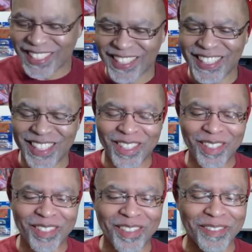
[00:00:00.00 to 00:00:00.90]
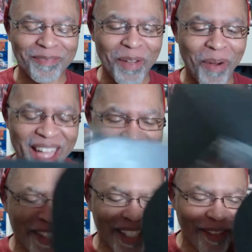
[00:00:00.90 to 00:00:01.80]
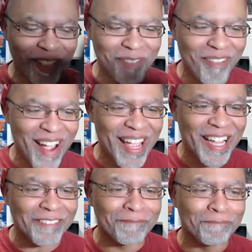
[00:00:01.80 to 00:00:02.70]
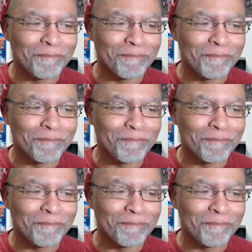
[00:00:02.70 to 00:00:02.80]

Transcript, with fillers: Oh! They were absolutely right!